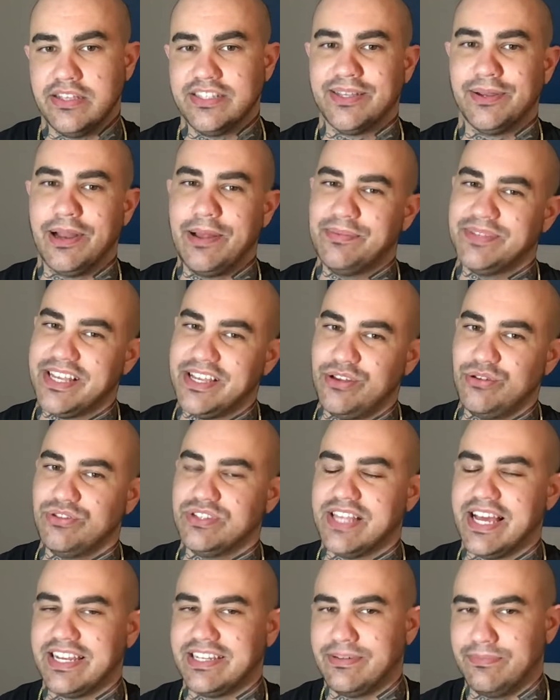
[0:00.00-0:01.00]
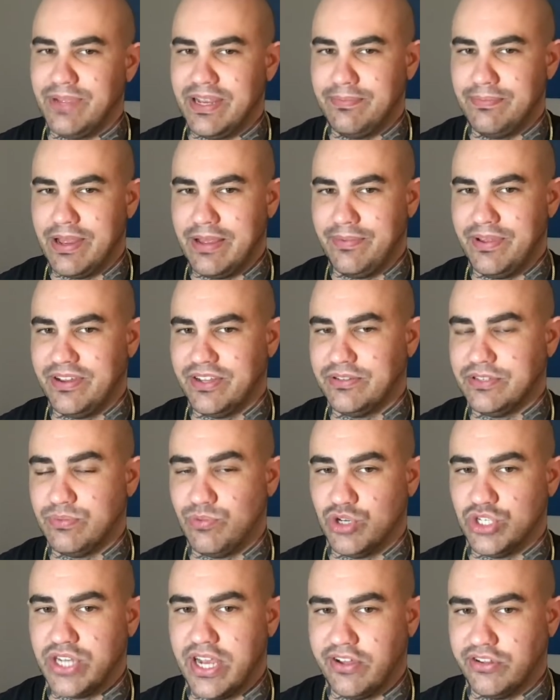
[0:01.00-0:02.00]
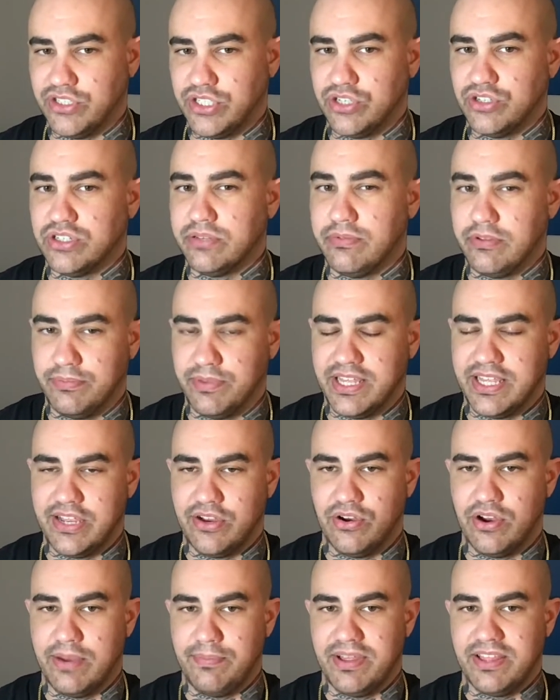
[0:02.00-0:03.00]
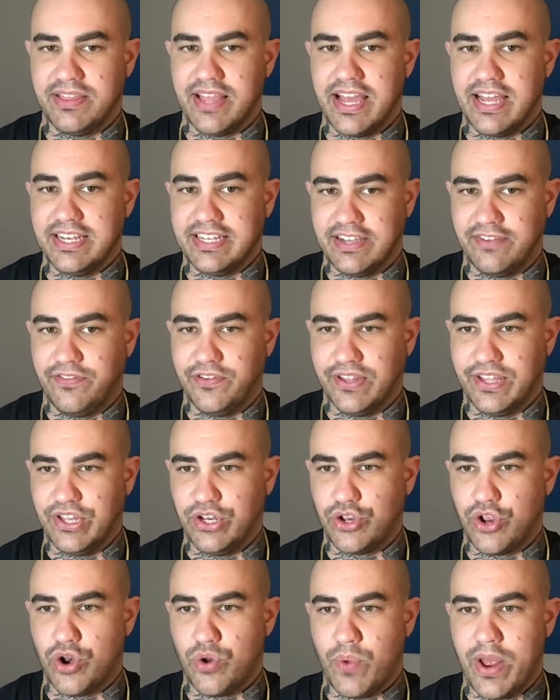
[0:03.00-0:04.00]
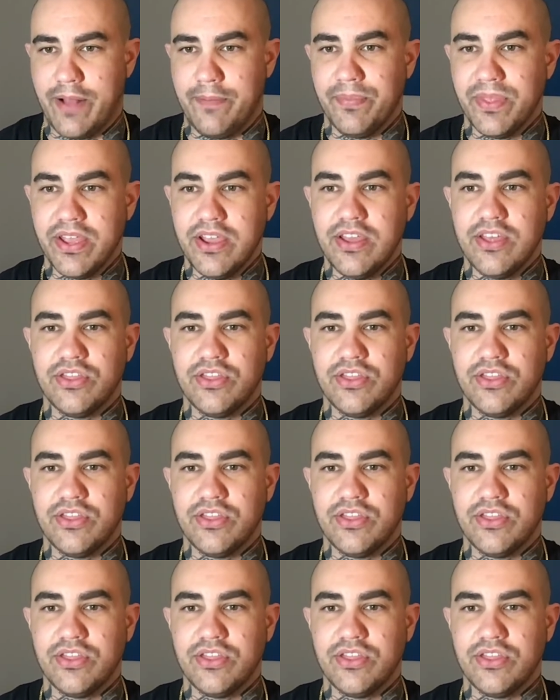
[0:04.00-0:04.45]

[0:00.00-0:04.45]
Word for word: Sometimes I use that to mean maybe it's more challenging or something, but here I mean that definitely in a good way.